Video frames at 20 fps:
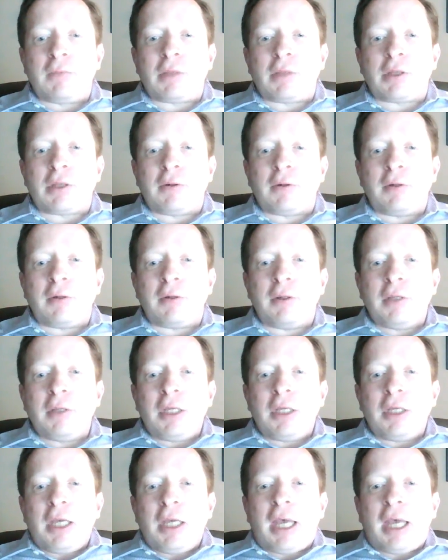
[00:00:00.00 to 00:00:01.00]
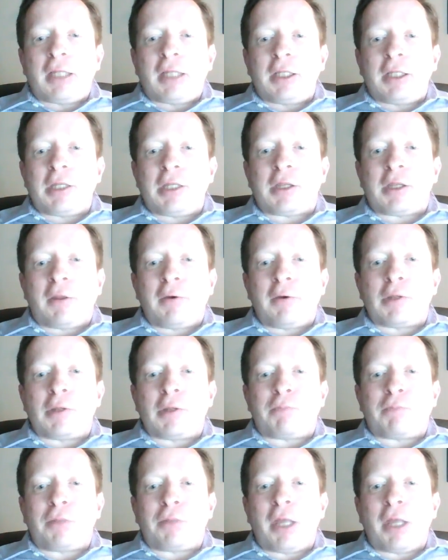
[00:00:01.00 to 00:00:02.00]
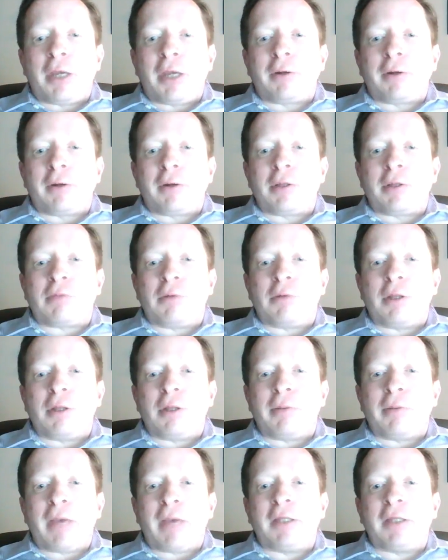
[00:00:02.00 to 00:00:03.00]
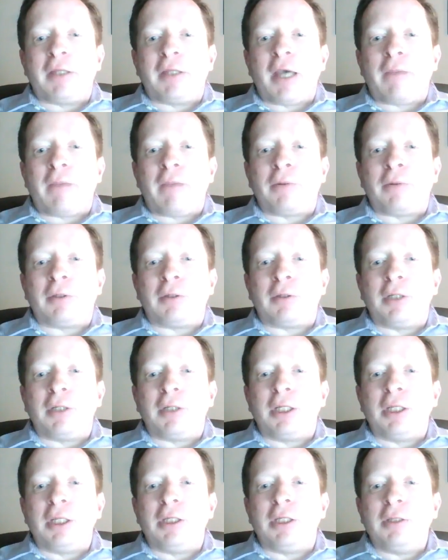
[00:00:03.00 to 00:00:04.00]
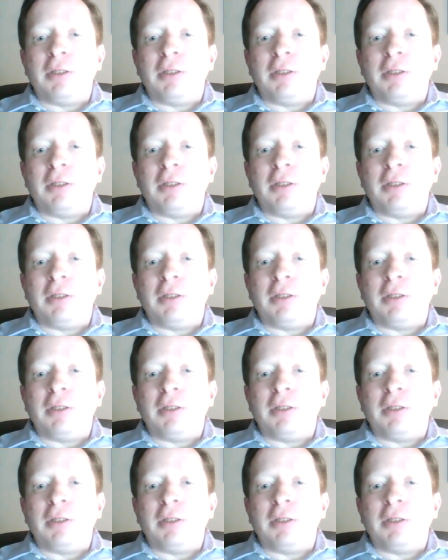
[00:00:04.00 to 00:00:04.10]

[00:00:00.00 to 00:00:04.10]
So at least those players will have had the opportunity